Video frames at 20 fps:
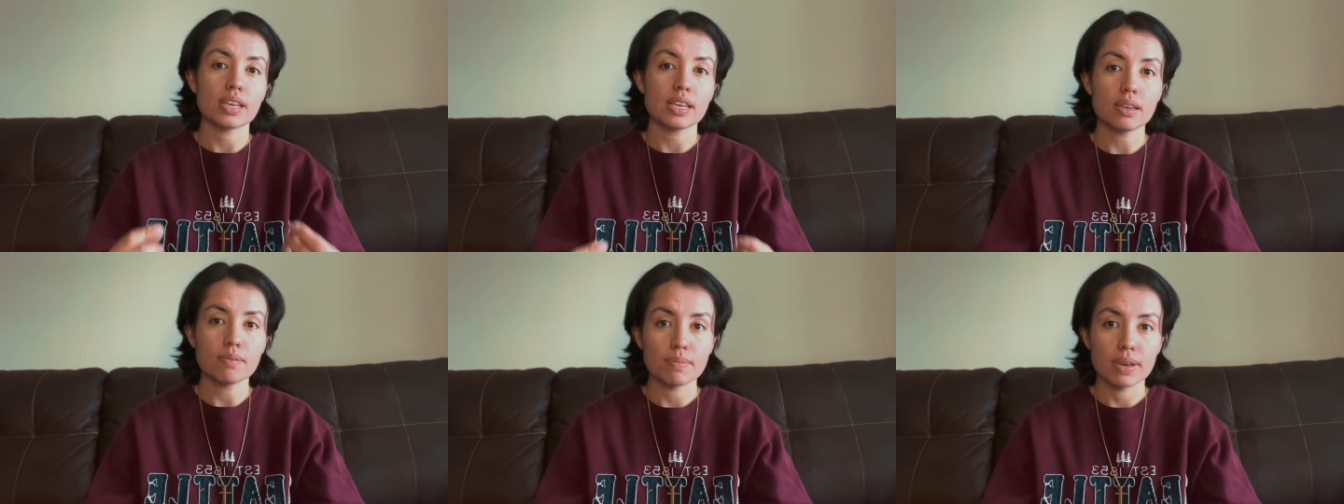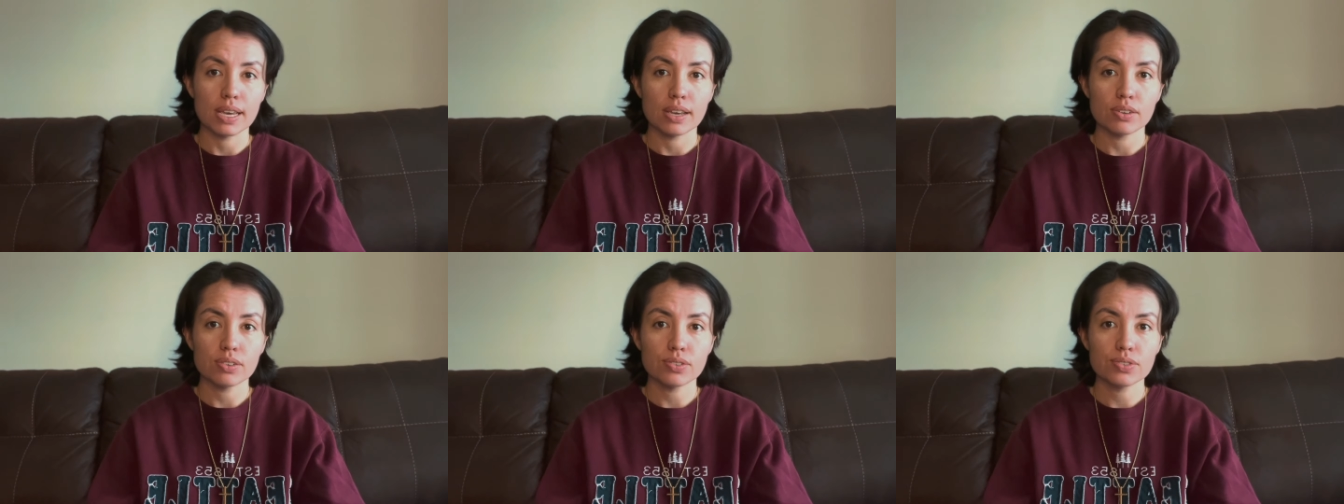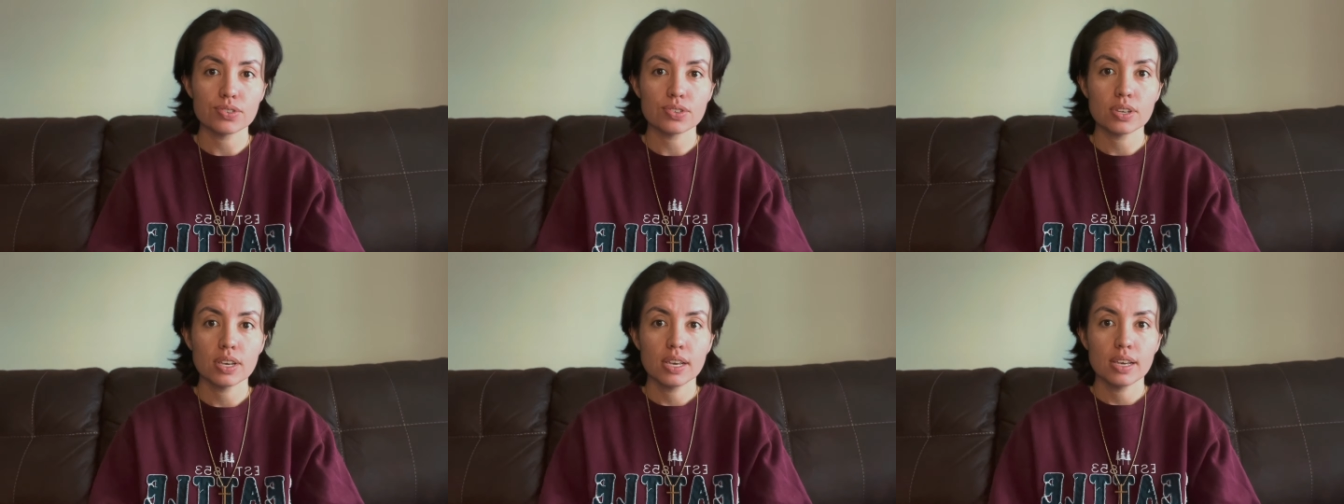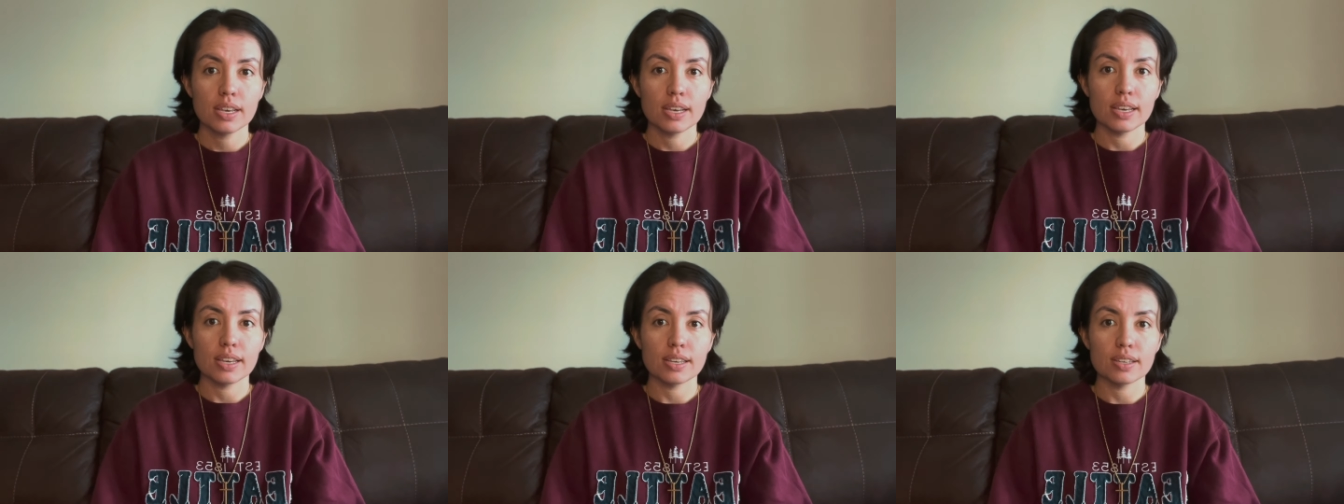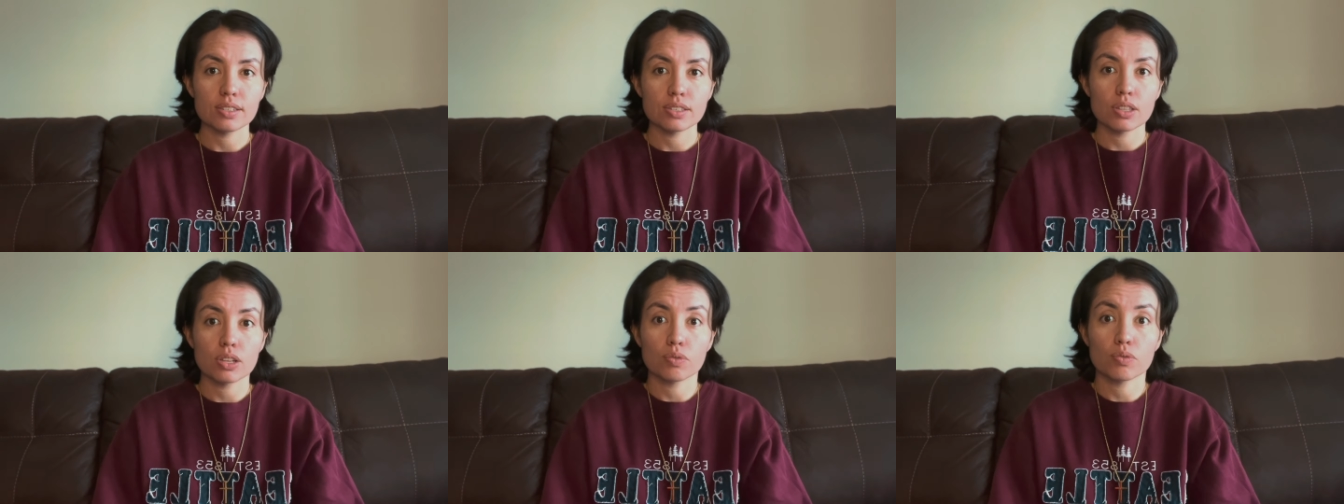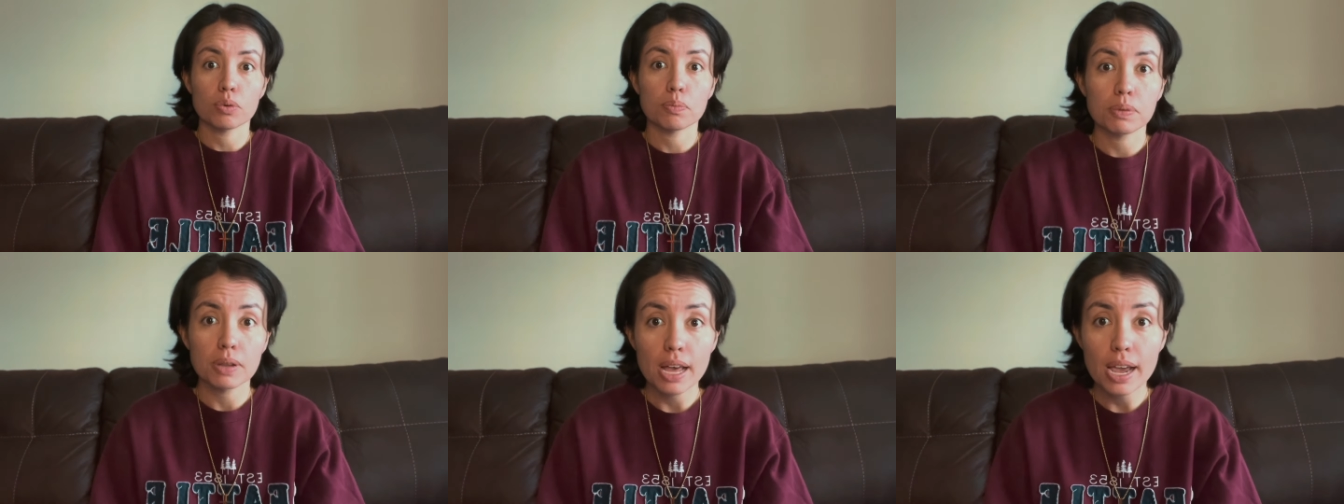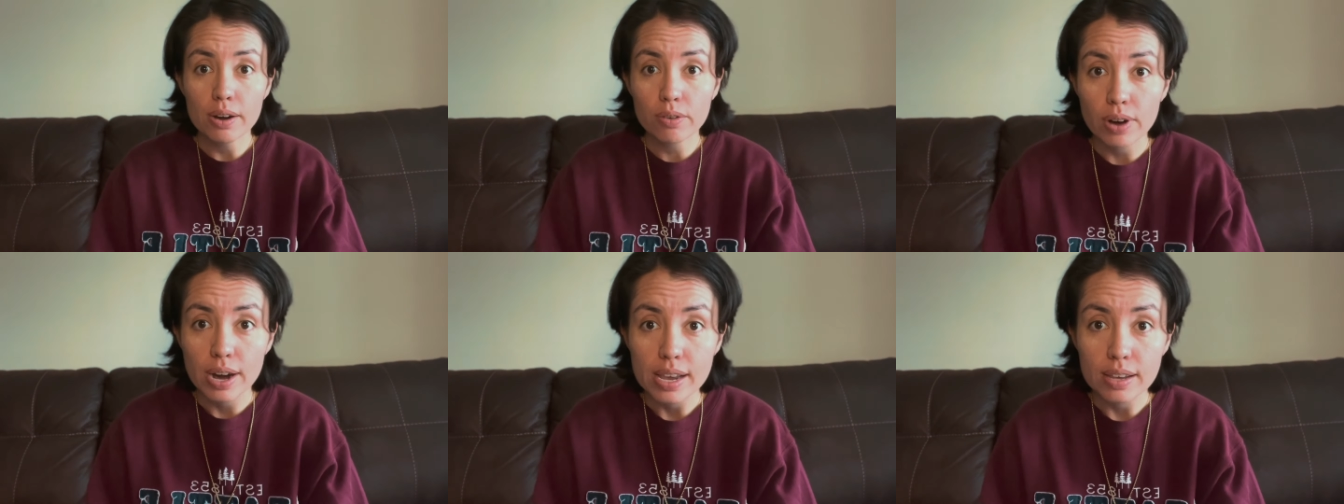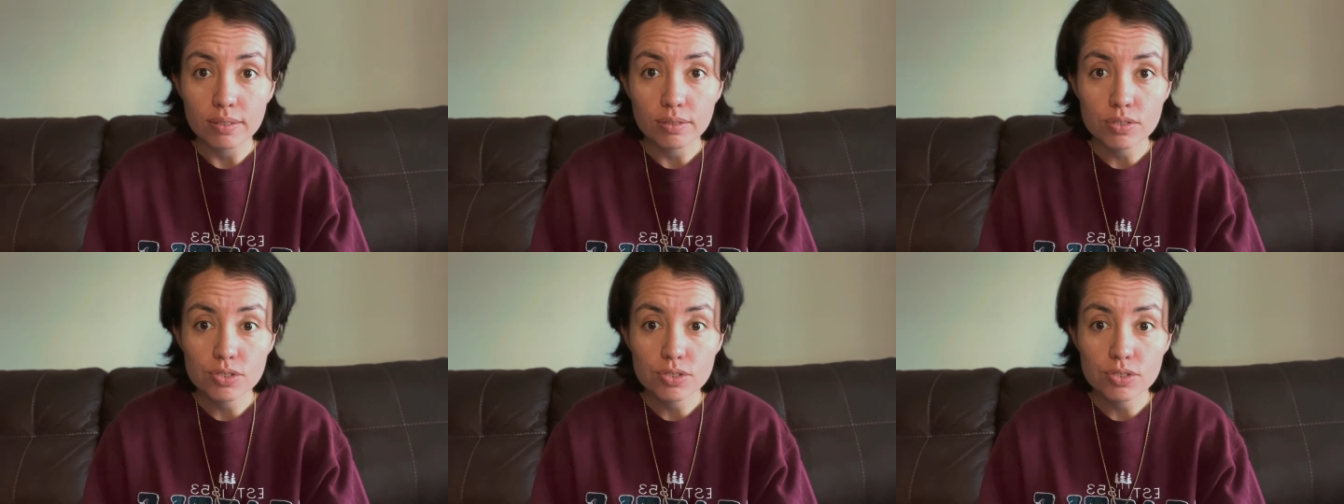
emails is the reply rate.